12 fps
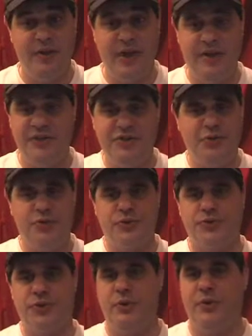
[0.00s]
And these
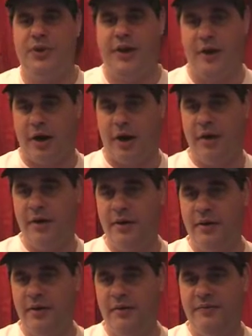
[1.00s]
users know who they are.
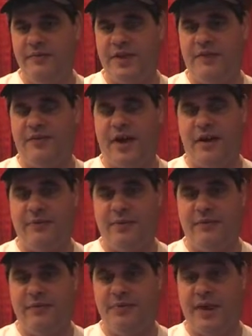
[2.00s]
They followed
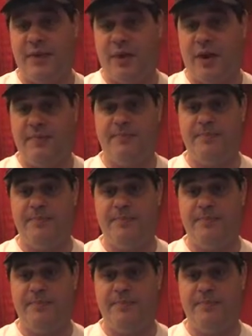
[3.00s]
me from day one.